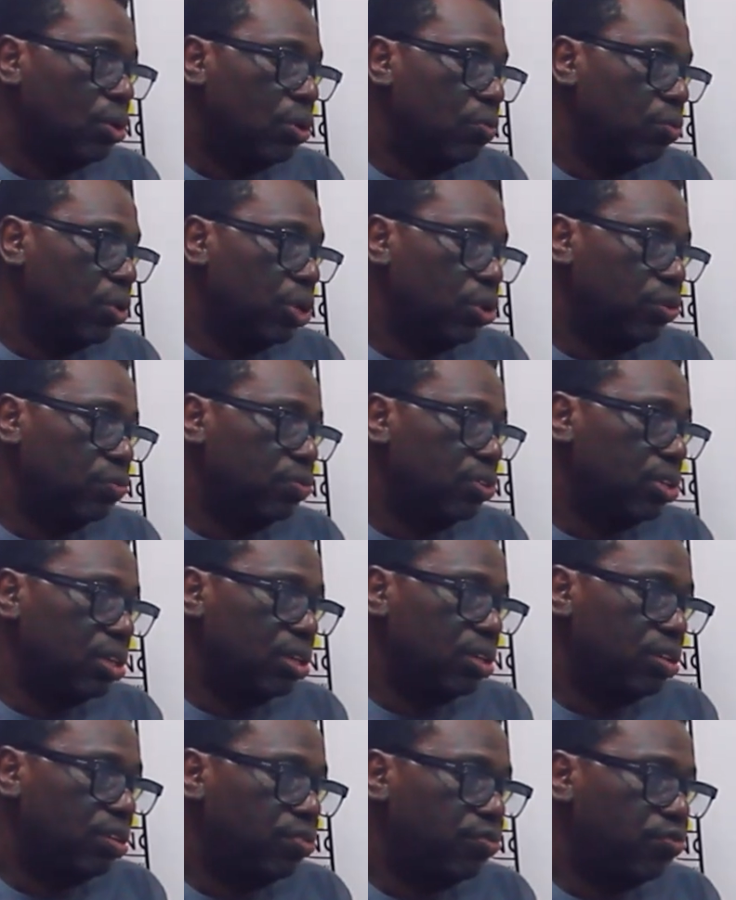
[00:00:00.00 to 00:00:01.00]
one of
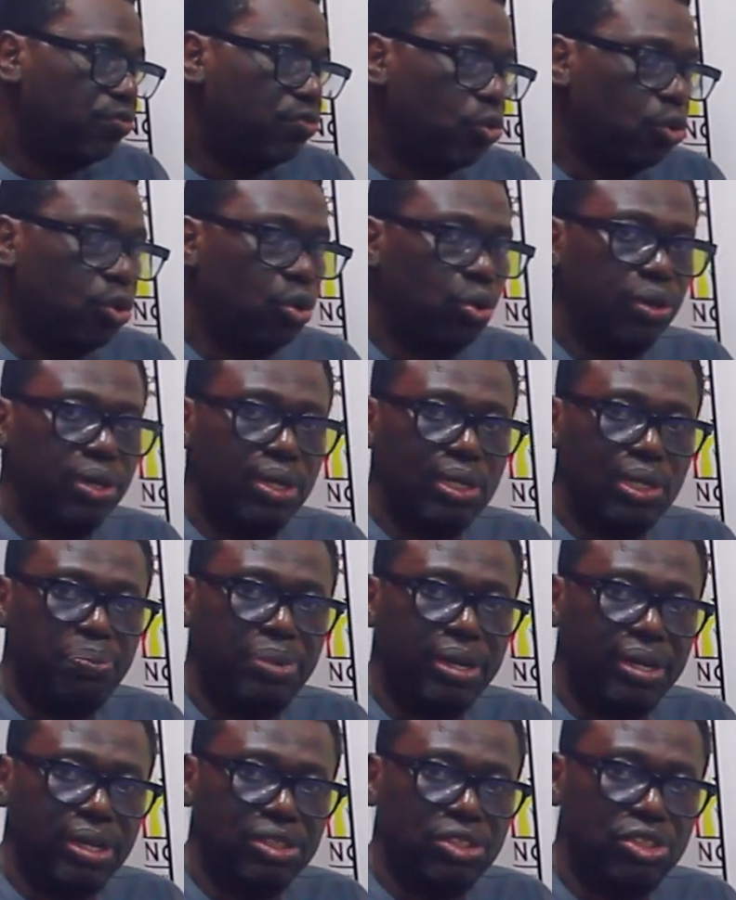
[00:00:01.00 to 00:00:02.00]
the four
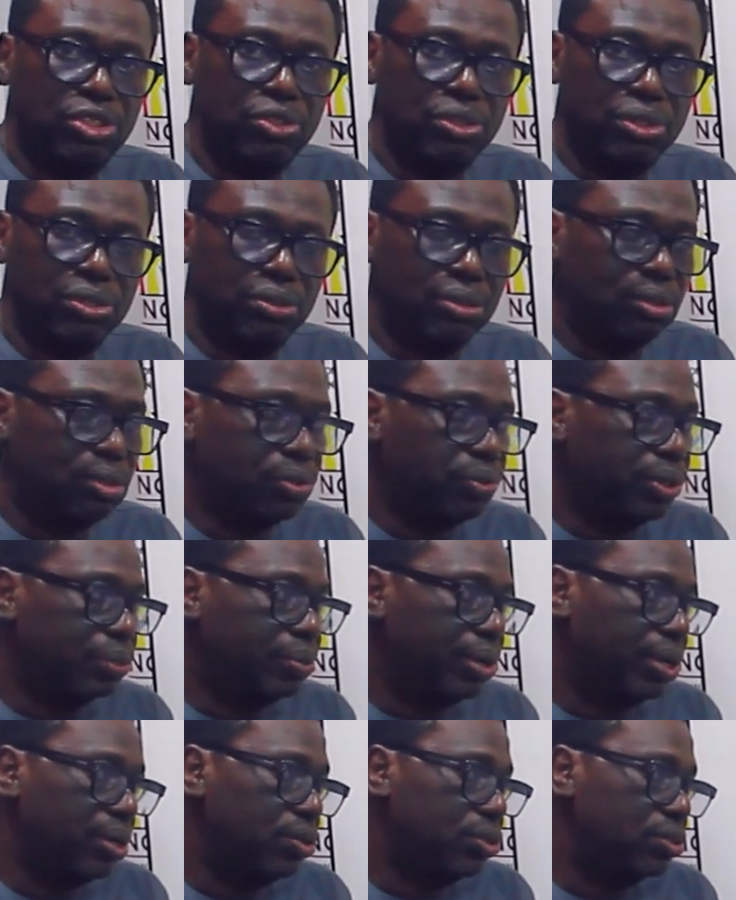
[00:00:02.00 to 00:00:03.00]
independent institutions
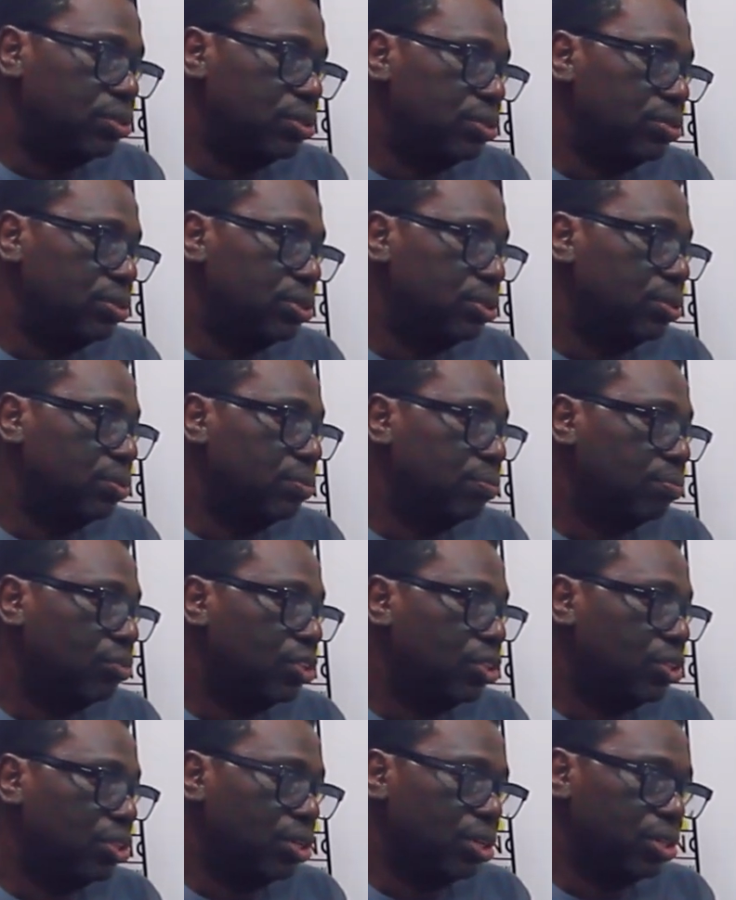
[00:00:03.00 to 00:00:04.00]
created by the Constitution,
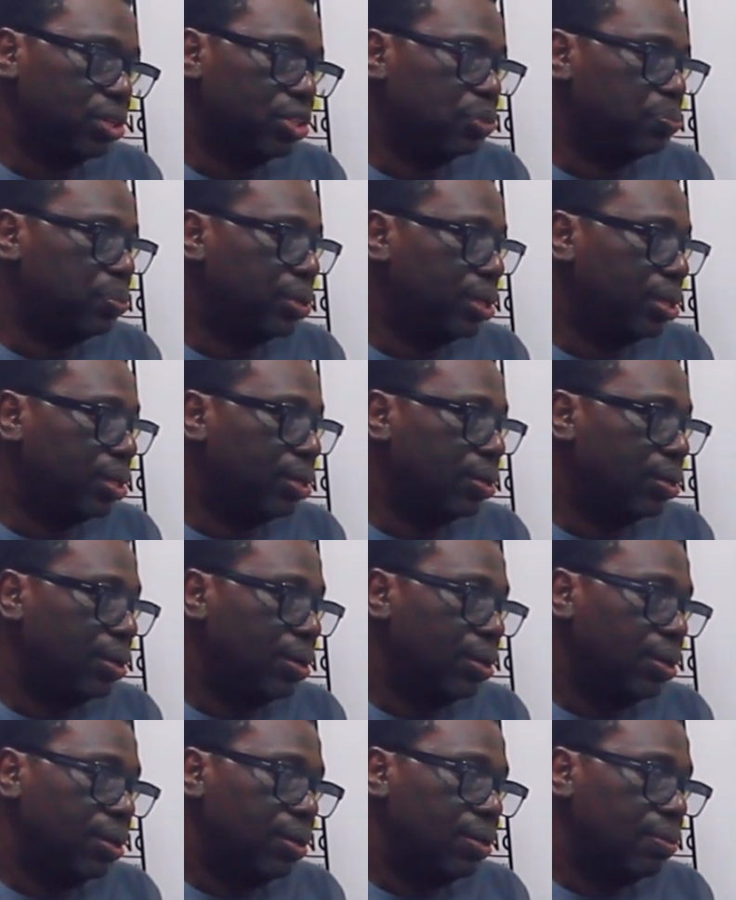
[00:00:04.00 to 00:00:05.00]
the others being
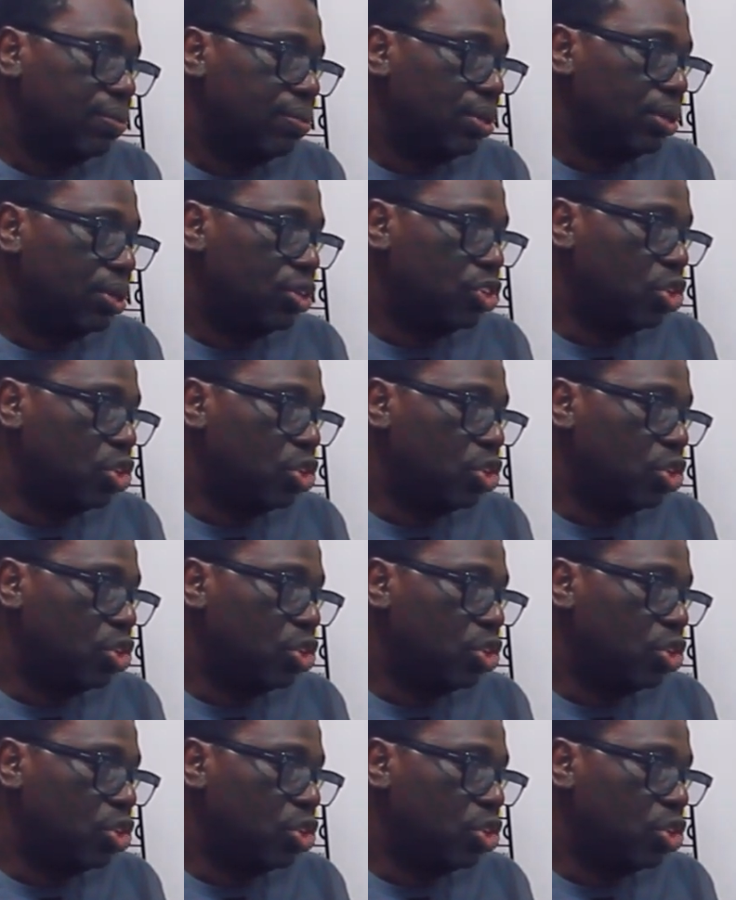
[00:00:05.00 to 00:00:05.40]
the